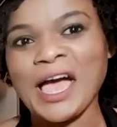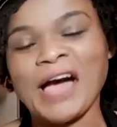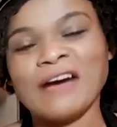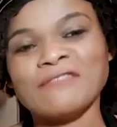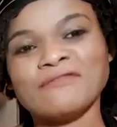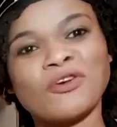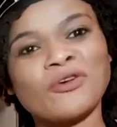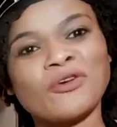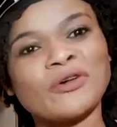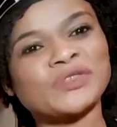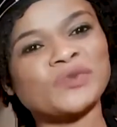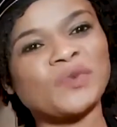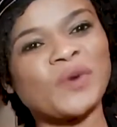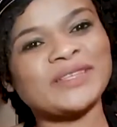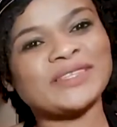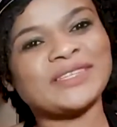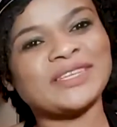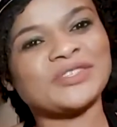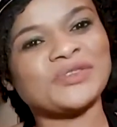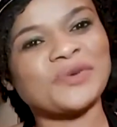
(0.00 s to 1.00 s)
I've always
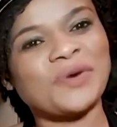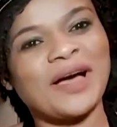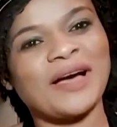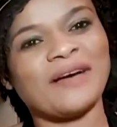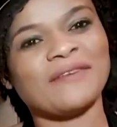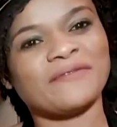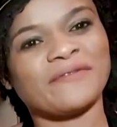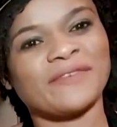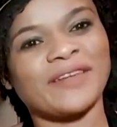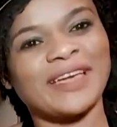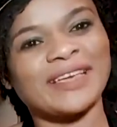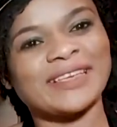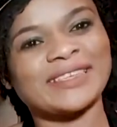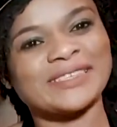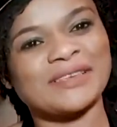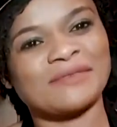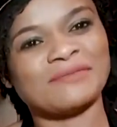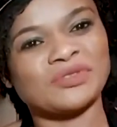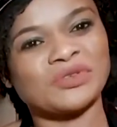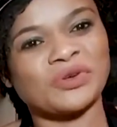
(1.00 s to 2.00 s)
wanted to have like
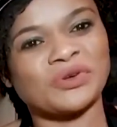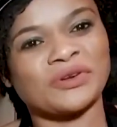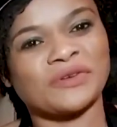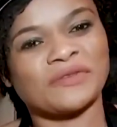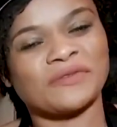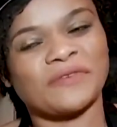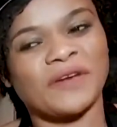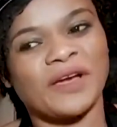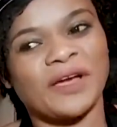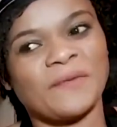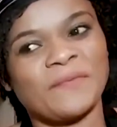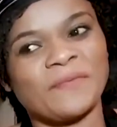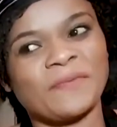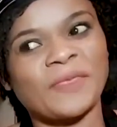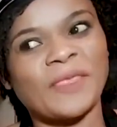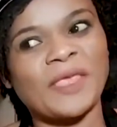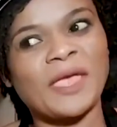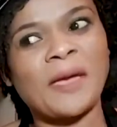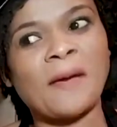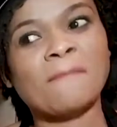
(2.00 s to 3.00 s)
some sort of
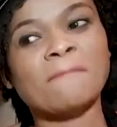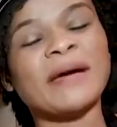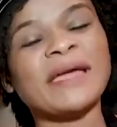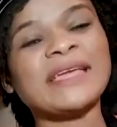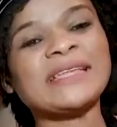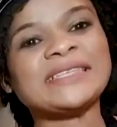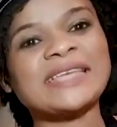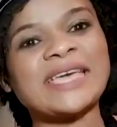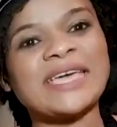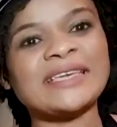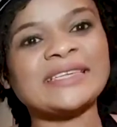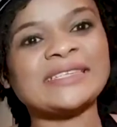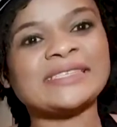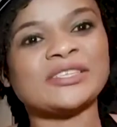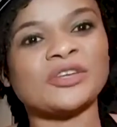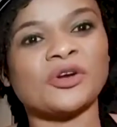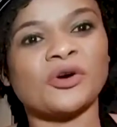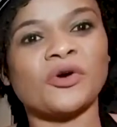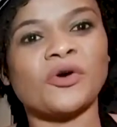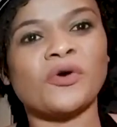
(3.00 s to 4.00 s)
my
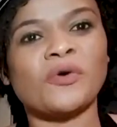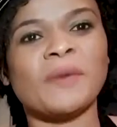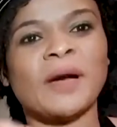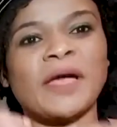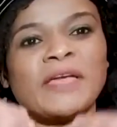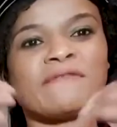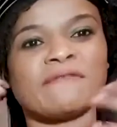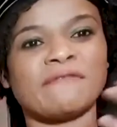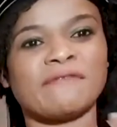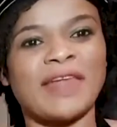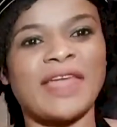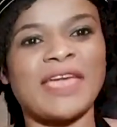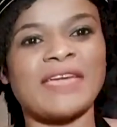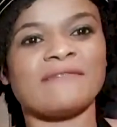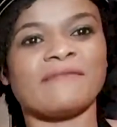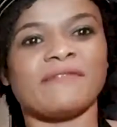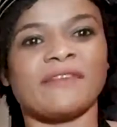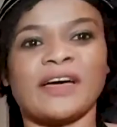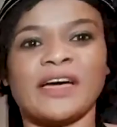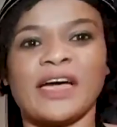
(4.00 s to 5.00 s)
taste or my
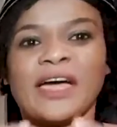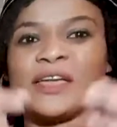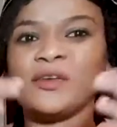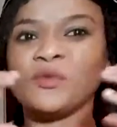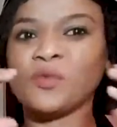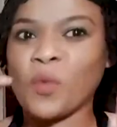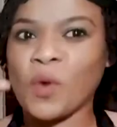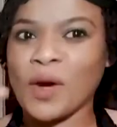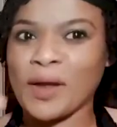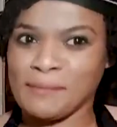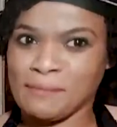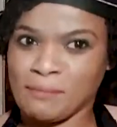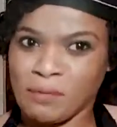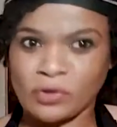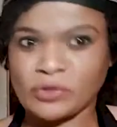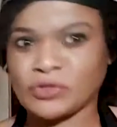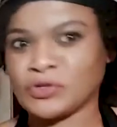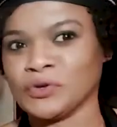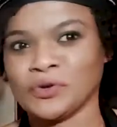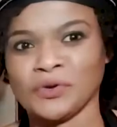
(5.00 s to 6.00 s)
flavor in one
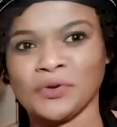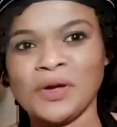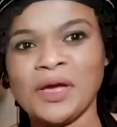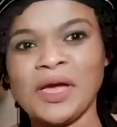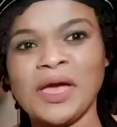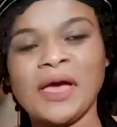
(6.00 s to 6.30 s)
bottle,